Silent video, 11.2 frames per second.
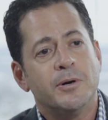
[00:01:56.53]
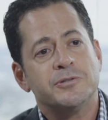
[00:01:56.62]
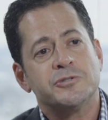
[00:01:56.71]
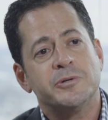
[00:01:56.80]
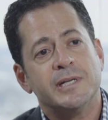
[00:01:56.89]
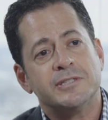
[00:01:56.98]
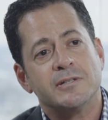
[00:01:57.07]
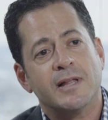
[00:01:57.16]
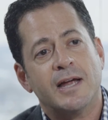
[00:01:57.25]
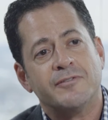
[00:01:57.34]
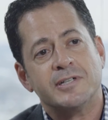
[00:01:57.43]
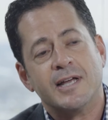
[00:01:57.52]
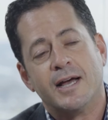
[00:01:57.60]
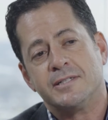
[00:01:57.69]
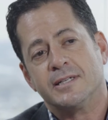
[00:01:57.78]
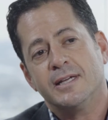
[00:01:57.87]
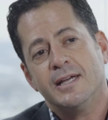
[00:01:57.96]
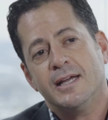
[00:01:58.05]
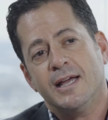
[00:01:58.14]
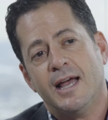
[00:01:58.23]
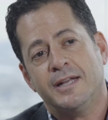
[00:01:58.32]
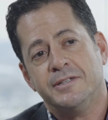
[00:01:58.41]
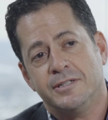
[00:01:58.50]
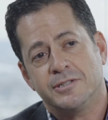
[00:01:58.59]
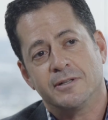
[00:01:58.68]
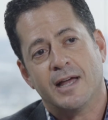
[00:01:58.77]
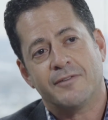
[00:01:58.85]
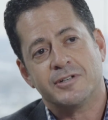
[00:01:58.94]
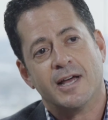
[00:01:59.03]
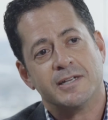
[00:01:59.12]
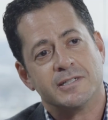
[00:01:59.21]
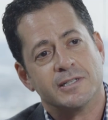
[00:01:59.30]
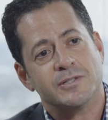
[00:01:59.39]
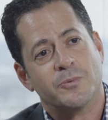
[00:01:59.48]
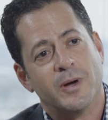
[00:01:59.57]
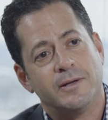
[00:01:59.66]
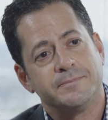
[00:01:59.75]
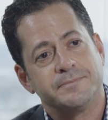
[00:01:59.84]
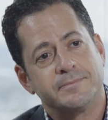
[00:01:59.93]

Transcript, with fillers: both traditional advertising and digital advertising as well.